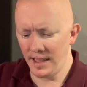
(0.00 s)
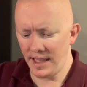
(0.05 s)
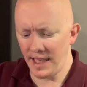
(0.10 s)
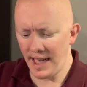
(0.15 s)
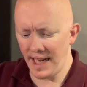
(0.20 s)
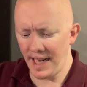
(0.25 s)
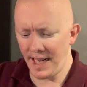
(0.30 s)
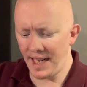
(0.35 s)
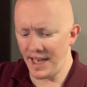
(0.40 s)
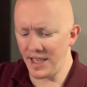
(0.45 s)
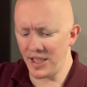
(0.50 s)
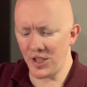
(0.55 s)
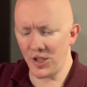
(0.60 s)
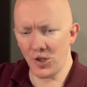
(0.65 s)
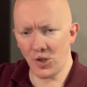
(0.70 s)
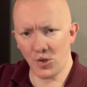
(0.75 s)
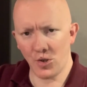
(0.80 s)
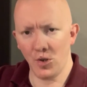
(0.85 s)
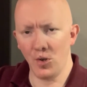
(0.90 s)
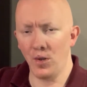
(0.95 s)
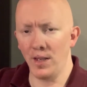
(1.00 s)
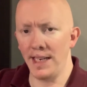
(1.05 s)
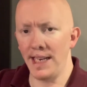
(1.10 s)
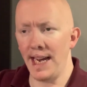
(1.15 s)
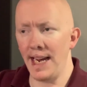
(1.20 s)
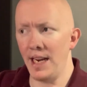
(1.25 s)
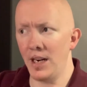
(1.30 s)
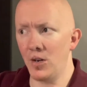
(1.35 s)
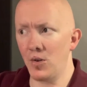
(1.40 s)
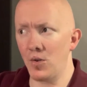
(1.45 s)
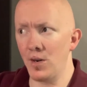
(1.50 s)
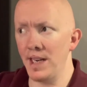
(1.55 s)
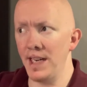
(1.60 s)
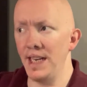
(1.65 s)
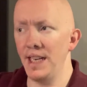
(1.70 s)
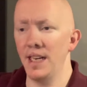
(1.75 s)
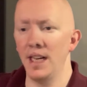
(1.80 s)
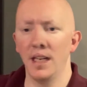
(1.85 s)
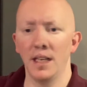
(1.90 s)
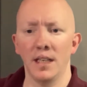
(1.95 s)
and it is truly a
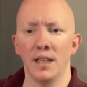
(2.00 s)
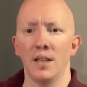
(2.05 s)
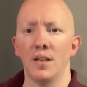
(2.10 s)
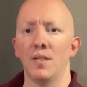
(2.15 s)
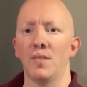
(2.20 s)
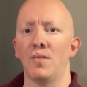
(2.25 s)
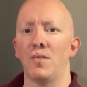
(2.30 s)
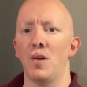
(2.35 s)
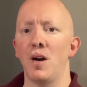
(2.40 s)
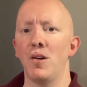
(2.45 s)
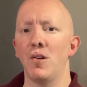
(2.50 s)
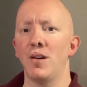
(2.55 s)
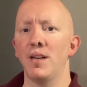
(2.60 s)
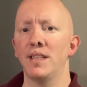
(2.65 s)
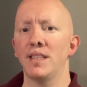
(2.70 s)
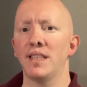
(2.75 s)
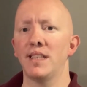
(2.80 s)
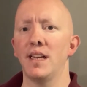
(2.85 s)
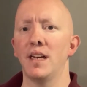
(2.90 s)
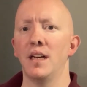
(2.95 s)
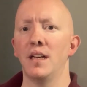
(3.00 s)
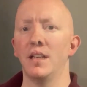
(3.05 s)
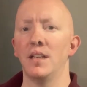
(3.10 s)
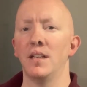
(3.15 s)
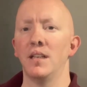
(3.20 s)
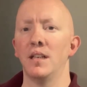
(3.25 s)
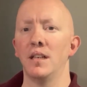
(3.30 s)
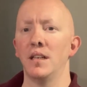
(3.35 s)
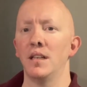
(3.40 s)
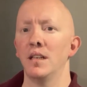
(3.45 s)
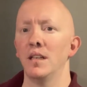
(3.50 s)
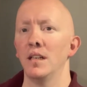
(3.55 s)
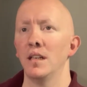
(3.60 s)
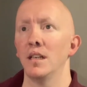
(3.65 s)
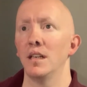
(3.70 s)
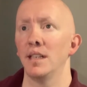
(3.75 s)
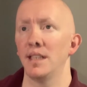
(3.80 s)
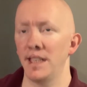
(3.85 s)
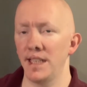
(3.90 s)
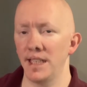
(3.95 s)
green fragrance.
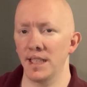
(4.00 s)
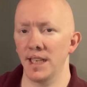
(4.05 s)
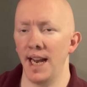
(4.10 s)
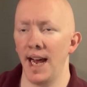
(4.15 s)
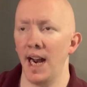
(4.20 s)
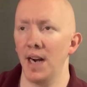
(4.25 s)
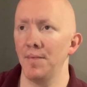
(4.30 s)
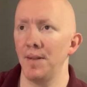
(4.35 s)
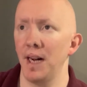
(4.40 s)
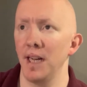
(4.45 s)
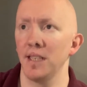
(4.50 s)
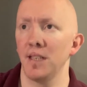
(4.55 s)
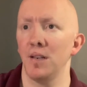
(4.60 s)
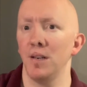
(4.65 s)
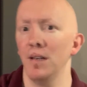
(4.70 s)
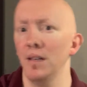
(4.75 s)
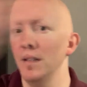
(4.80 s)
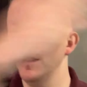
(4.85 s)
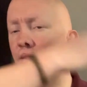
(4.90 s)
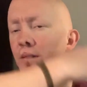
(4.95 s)
Decent atomizer.